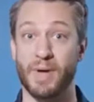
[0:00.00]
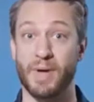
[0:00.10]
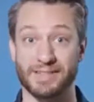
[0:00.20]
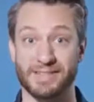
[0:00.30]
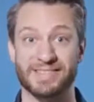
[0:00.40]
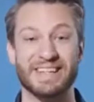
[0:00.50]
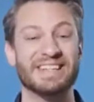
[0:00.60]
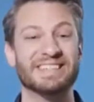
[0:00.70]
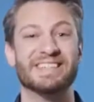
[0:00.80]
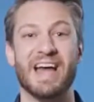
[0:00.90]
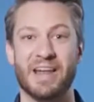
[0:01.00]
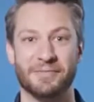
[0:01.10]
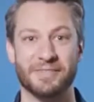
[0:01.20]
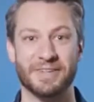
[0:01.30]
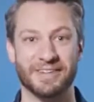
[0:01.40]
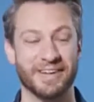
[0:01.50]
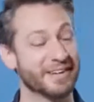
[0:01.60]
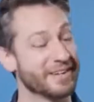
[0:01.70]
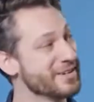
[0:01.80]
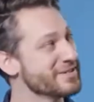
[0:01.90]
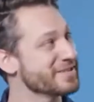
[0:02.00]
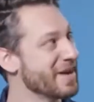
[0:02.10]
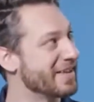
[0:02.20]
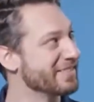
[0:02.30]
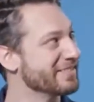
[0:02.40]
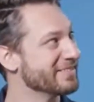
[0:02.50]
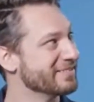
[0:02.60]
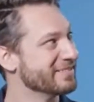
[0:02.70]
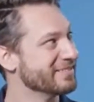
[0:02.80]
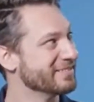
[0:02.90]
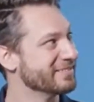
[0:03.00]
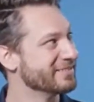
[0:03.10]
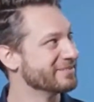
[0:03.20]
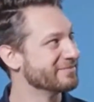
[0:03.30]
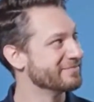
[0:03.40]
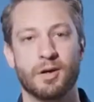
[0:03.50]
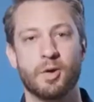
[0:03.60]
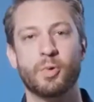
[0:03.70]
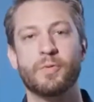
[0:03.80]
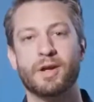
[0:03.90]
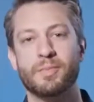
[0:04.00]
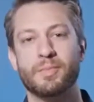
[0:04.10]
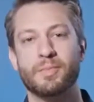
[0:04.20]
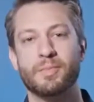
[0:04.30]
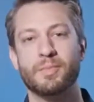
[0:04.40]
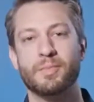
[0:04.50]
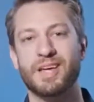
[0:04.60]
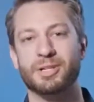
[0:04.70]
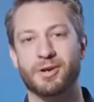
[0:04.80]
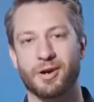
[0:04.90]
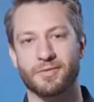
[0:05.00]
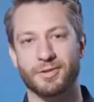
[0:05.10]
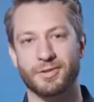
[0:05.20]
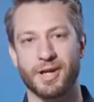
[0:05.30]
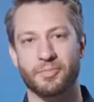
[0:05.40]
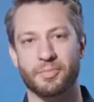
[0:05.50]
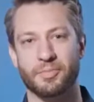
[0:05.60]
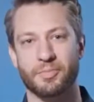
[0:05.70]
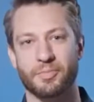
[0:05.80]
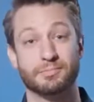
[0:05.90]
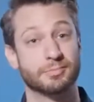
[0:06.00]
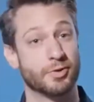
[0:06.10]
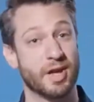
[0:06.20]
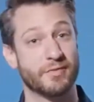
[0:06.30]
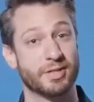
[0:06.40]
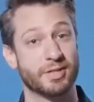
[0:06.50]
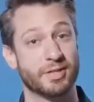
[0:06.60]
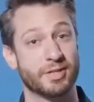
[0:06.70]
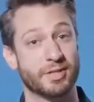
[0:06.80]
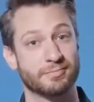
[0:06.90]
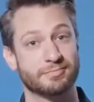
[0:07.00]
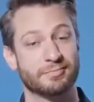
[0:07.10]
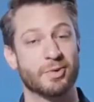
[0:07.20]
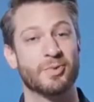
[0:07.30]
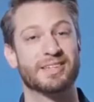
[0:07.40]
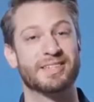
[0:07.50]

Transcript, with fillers: balance. It is not a fee. Here's the math. We recommend using a debit card for your down payment. Don't have a debit card? We